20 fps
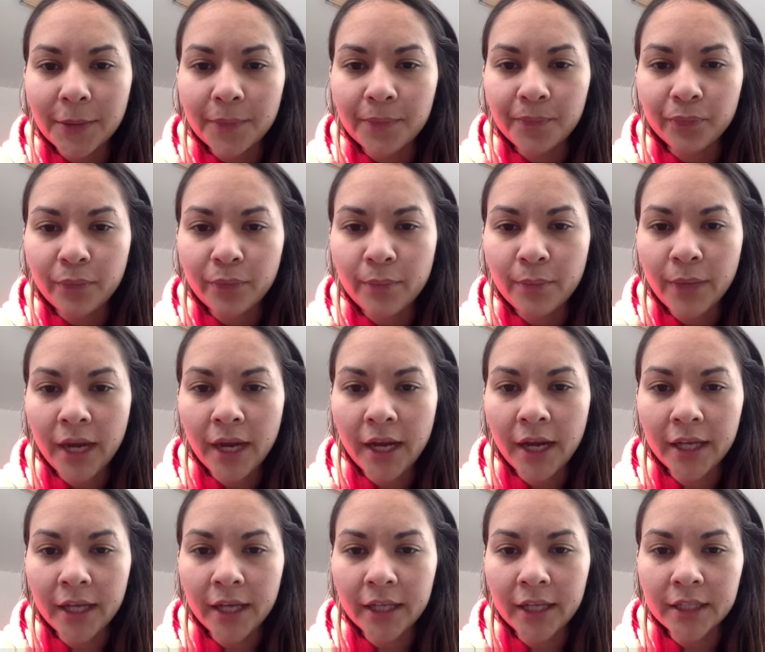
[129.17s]

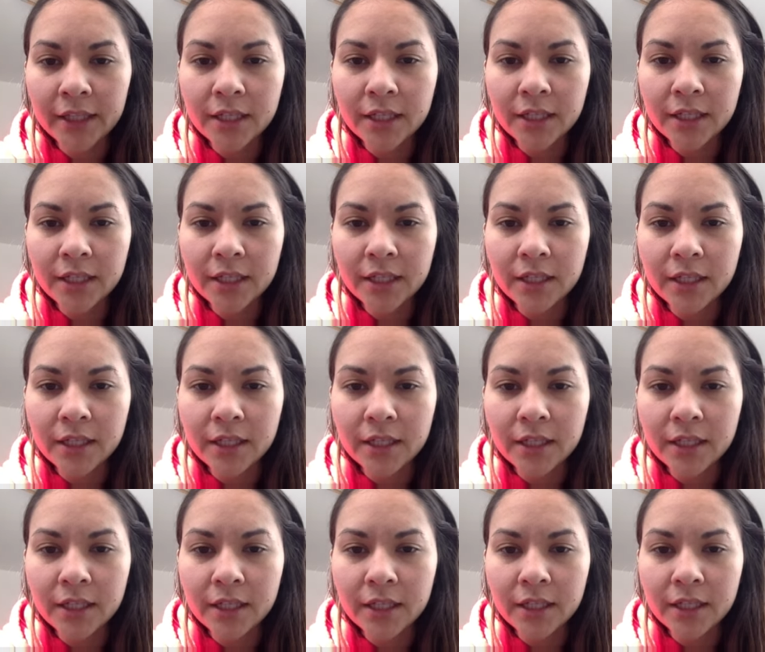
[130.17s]
but just
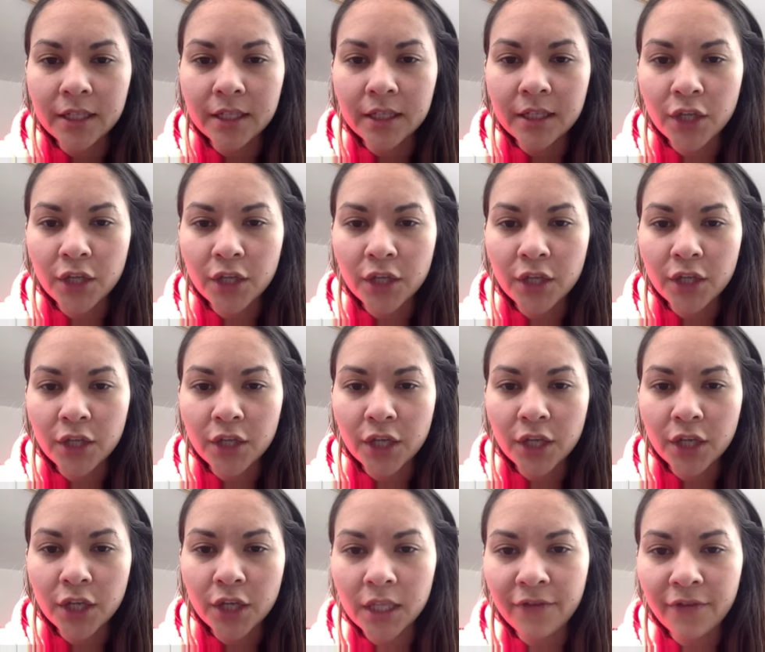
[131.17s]
to
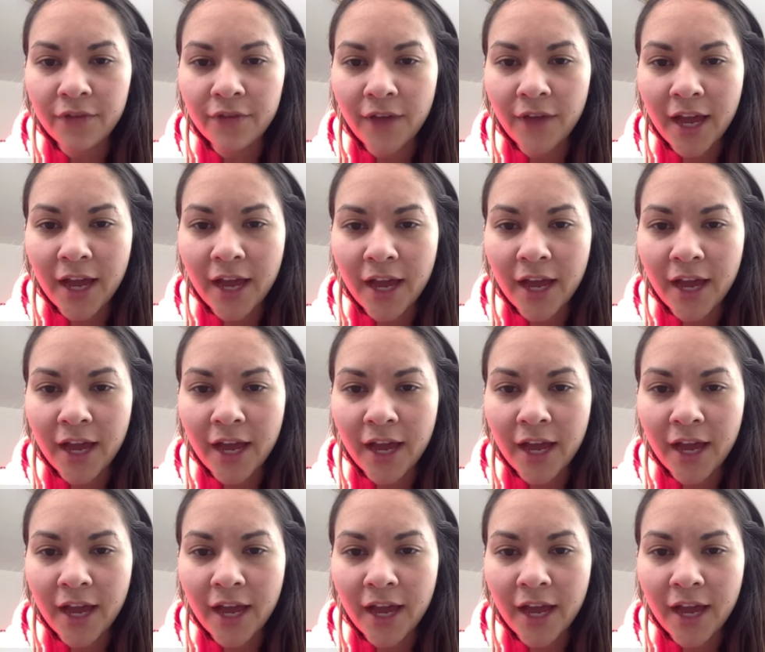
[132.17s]
clarify,